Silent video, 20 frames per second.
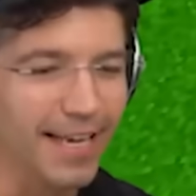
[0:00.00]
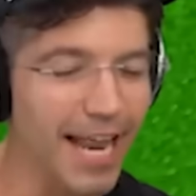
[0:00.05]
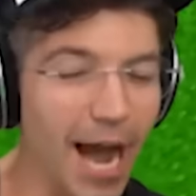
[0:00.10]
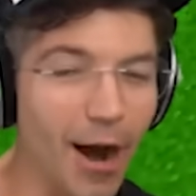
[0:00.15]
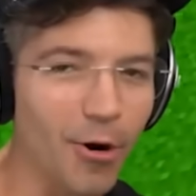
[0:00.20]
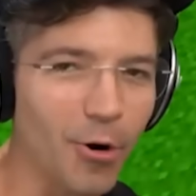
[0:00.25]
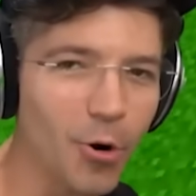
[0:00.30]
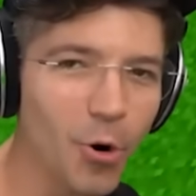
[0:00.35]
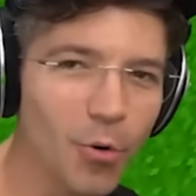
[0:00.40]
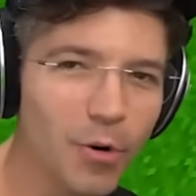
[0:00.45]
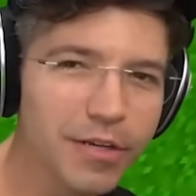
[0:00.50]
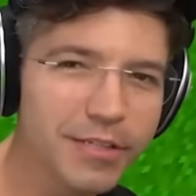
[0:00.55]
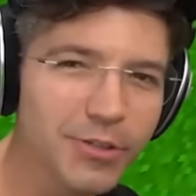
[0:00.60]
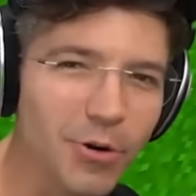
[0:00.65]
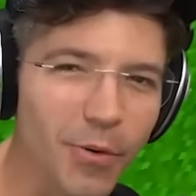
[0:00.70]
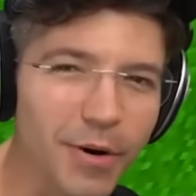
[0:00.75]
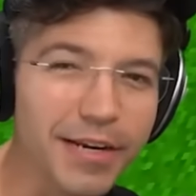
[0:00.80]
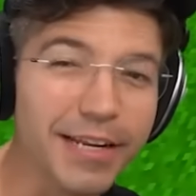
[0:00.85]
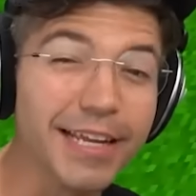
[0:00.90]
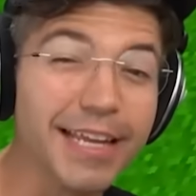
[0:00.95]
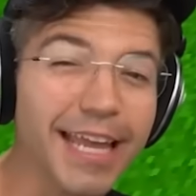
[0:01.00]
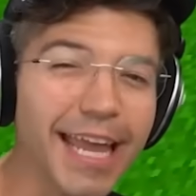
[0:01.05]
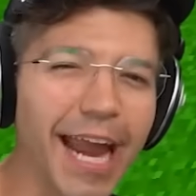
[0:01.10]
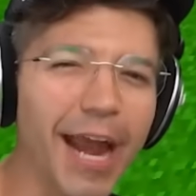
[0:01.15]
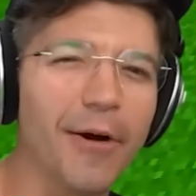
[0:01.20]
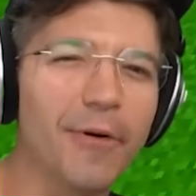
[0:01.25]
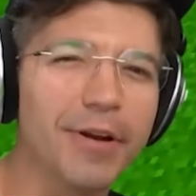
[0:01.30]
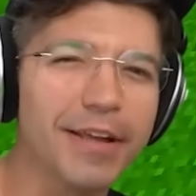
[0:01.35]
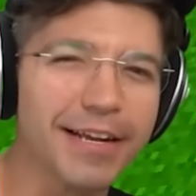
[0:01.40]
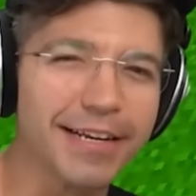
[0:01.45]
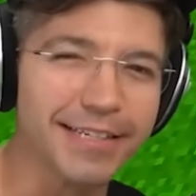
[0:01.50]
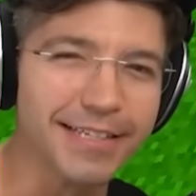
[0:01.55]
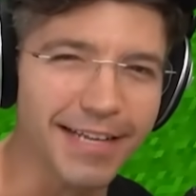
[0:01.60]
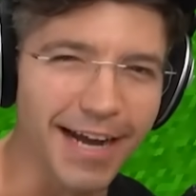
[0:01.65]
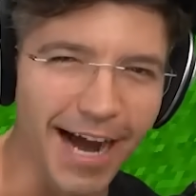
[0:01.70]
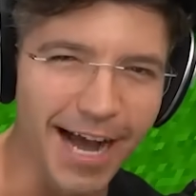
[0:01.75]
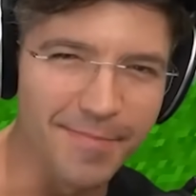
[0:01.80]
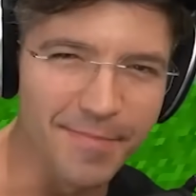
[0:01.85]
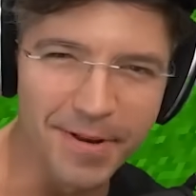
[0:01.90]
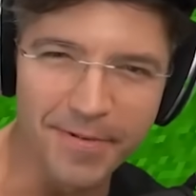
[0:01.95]
Now, who is going to carry a
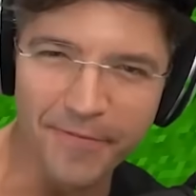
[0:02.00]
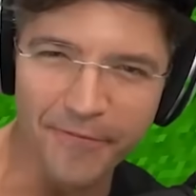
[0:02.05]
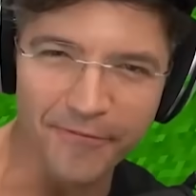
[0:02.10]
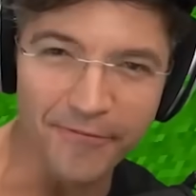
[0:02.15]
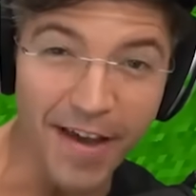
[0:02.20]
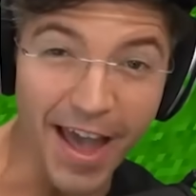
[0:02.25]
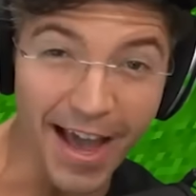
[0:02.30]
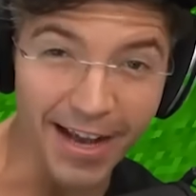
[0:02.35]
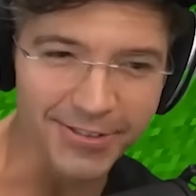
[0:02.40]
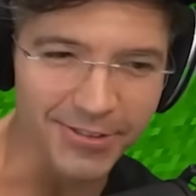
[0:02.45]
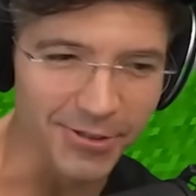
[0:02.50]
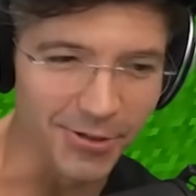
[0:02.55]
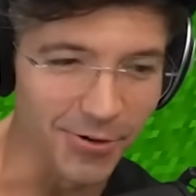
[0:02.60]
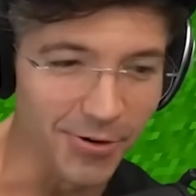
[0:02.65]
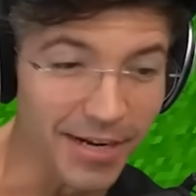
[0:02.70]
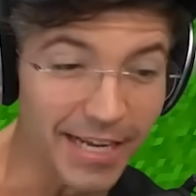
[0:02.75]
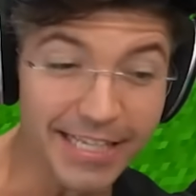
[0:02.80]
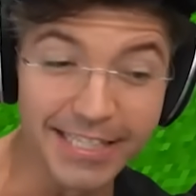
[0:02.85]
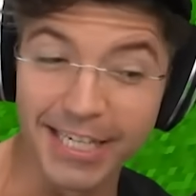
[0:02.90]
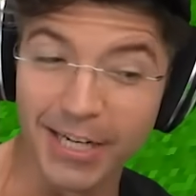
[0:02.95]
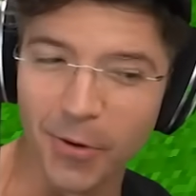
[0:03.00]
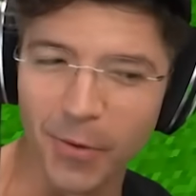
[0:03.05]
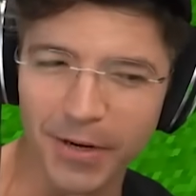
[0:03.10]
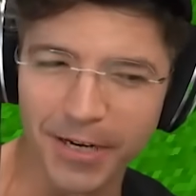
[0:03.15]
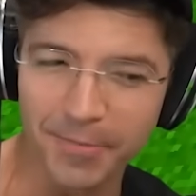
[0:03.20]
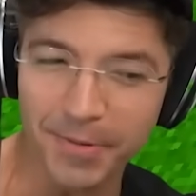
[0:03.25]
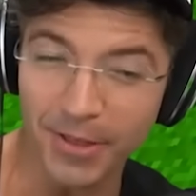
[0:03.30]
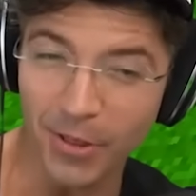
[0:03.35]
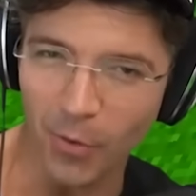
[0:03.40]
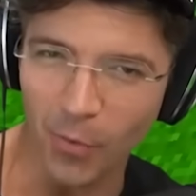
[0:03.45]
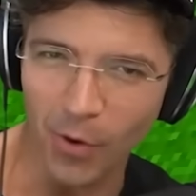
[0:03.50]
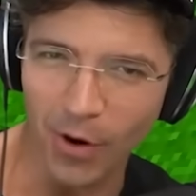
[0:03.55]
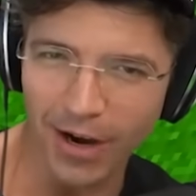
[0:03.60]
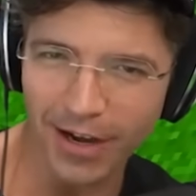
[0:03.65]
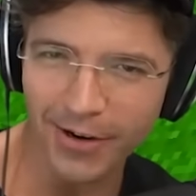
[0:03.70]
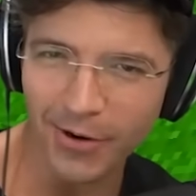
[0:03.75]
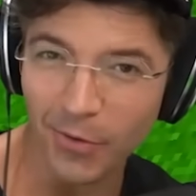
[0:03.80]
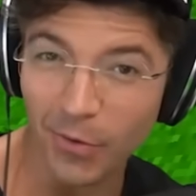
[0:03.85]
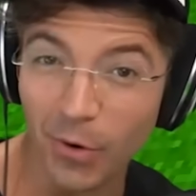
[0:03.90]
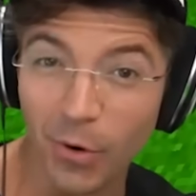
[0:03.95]
diamond faster? Is it going to be the
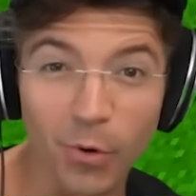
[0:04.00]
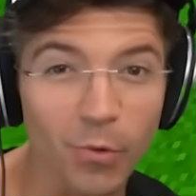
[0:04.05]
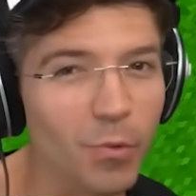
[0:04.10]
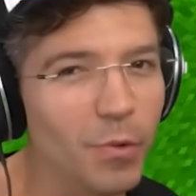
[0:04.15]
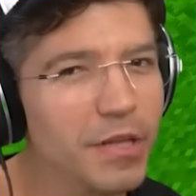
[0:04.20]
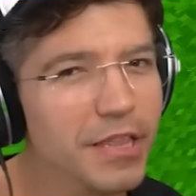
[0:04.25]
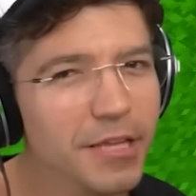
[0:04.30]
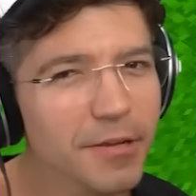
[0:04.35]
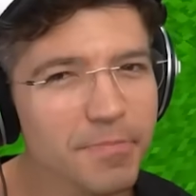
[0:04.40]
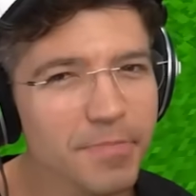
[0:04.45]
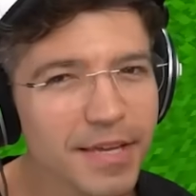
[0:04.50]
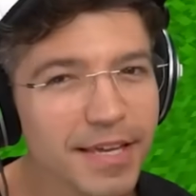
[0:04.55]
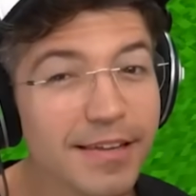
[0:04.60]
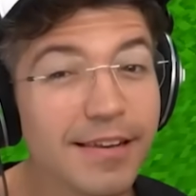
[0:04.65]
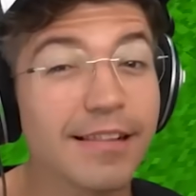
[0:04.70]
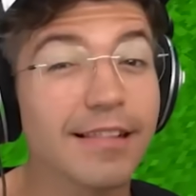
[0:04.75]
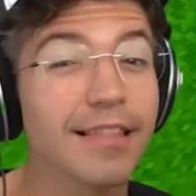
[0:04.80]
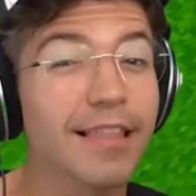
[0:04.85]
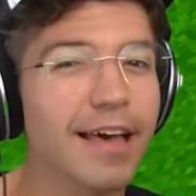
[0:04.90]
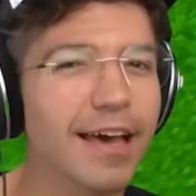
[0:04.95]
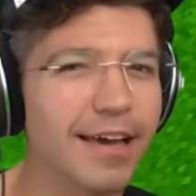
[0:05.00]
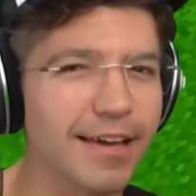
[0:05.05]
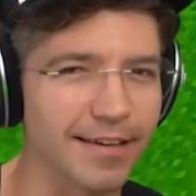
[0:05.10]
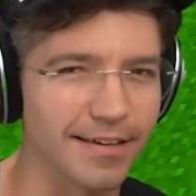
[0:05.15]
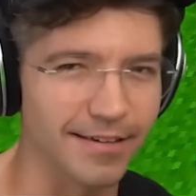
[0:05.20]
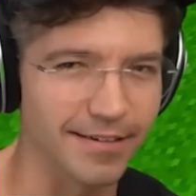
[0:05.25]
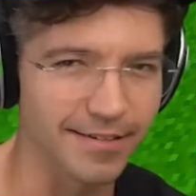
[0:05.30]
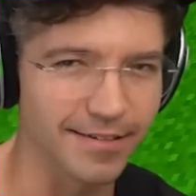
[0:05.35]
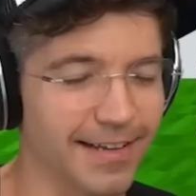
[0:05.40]
water, or will it be an LA?